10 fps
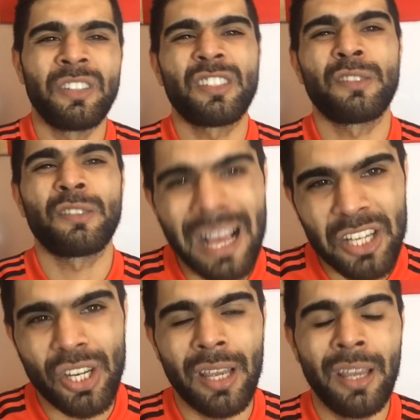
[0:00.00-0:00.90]

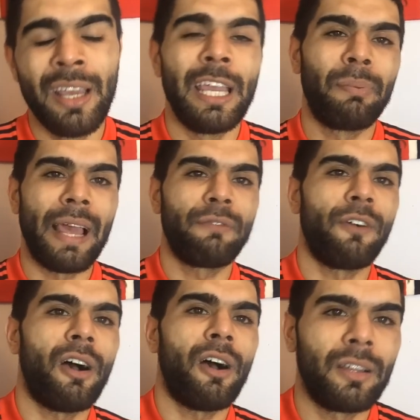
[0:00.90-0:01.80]
smash it? He played for
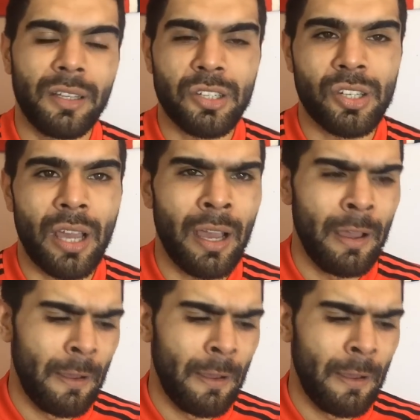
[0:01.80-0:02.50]
Holland this year.